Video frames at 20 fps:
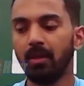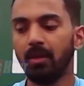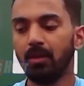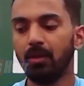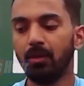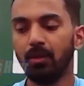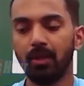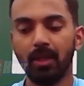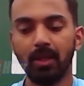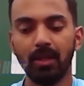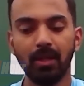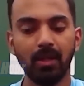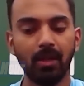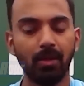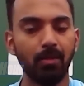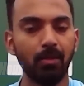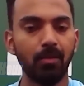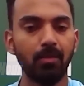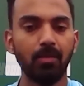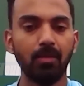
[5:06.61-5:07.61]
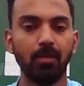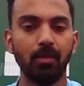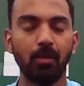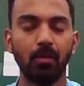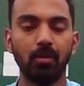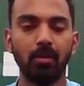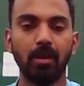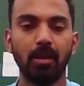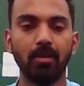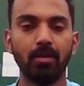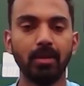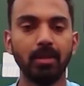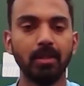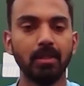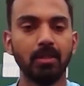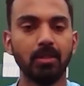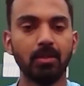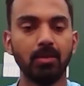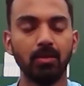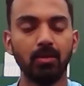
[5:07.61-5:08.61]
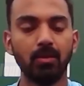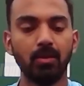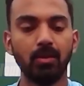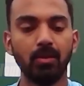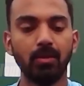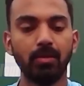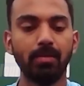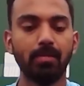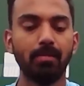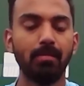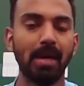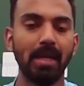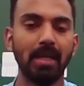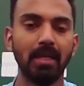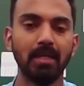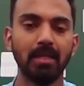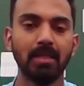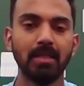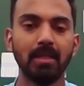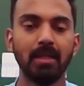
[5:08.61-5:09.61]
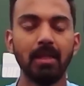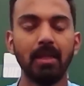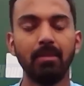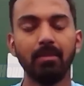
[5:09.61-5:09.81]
need all rounders to balance the team.